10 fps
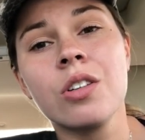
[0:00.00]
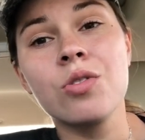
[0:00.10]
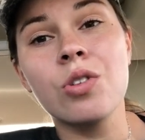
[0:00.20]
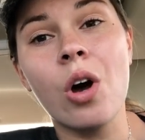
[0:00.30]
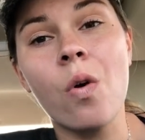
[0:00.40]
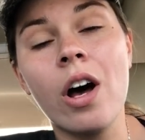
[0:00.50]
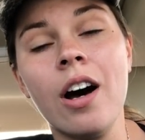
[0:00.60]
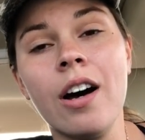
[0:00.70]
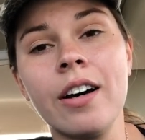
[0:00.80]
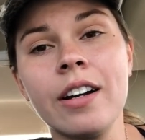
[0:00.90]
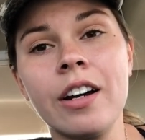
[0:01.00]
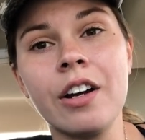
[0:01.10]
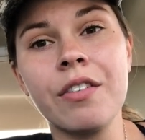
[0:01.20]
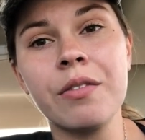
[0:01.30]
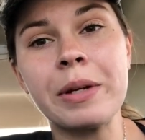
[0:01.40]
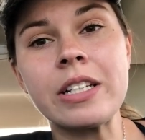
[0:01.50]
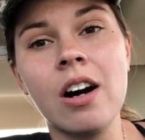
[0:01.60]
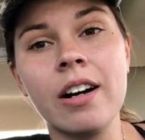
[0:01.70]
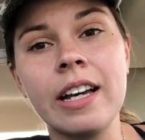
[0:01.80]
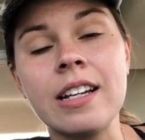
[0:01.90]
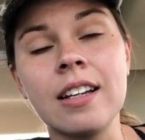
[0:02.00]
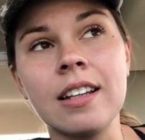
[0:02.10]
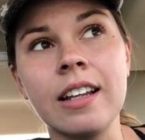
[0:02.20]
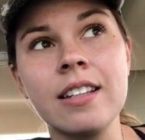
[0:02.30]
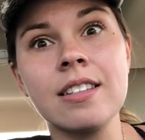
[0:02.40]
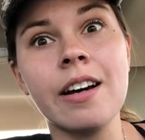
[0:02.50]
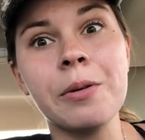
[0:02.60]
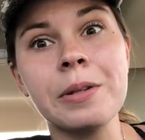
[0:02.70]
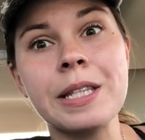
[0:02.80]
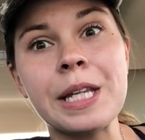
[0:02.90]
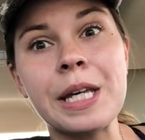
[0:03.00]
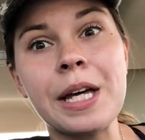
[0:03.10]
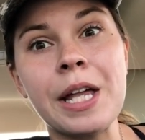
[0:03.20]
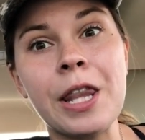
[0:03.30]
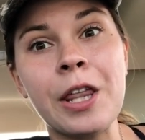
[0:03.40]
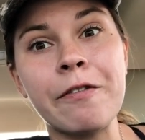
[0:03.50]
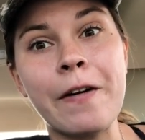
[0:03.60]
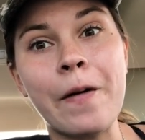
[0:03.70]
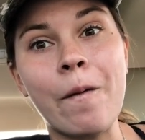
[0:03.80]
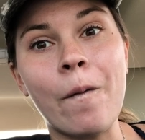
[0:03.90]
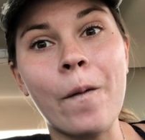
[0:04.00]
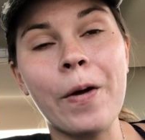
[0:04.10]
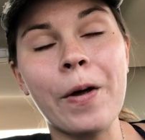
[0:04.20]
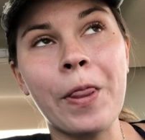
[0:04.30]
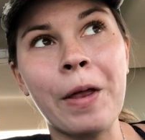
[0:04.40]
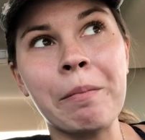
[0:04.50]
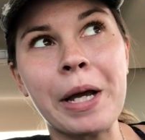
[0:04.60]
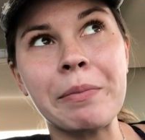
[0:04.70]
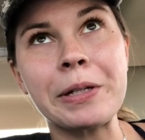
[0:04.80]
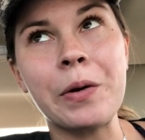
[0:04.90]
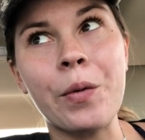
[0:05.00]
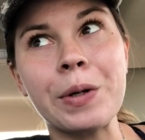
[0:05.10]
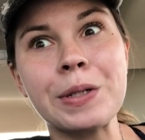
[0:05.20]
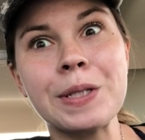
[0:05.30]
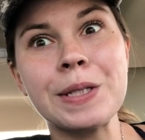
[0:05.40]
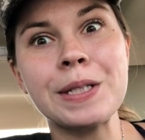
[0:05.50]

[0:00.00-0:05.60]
So enough of me talking. Let's go see the foal, the baby horse